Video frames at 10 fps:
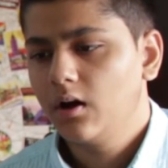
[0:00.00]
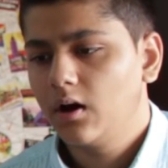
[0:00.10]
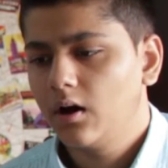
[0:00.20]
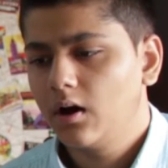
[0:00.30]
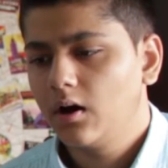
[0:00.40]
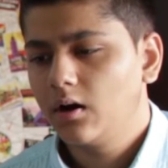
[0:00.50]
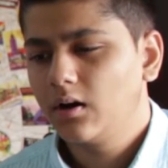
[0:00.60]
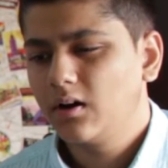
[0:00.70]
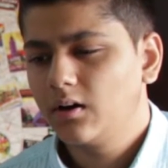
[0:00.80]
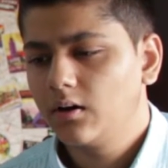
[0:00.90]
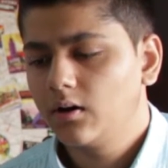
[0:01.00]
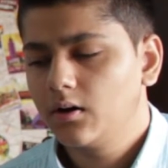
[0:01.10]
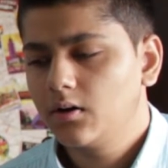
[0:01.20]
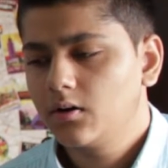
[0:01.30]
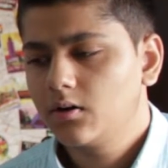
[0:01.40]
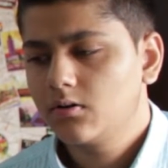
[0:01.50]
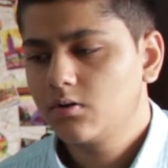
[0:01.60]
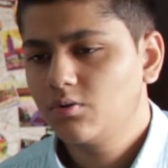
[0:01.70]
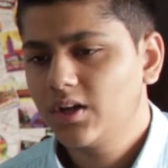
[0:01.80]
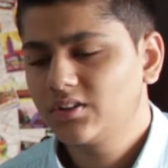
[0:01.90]
Uh,
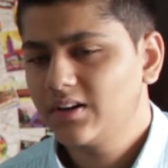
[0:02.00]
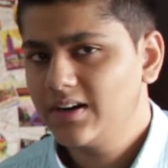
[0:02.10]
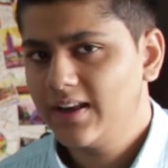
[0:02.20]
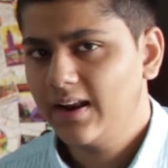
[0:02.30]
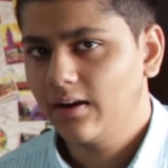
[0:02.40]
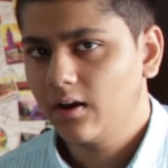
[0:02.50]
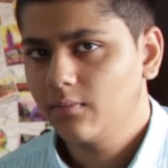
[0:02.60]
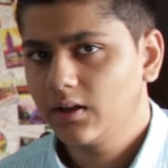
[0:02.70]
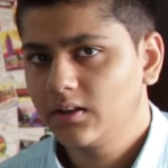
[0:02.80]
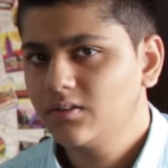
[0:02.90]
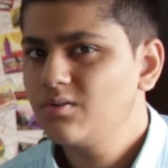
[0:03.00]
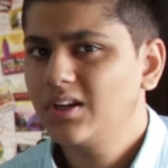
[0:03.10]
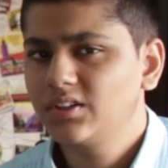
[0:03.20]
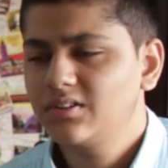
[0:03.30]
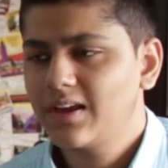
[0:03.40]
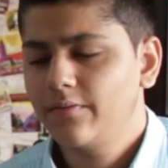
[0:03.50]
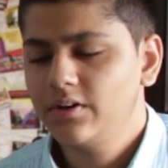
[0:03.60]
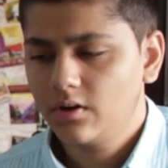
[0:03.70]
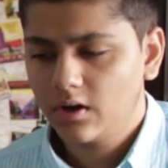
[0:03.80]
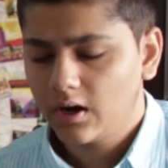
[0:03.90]
2010 I, I, think
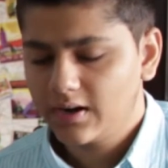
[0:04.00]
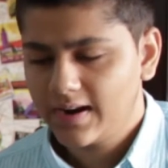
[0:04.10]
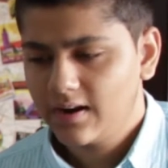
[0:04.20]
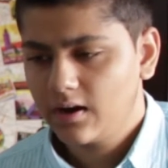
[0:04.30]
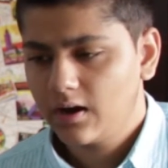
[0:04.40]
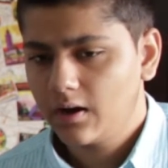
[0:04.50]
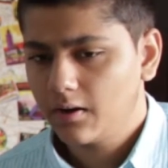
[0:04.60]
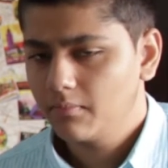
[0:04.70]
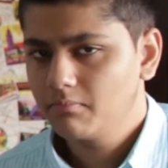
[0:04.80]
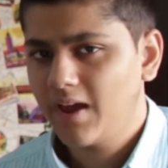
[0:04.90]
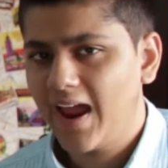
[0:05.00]
2010 uh, 10, uh,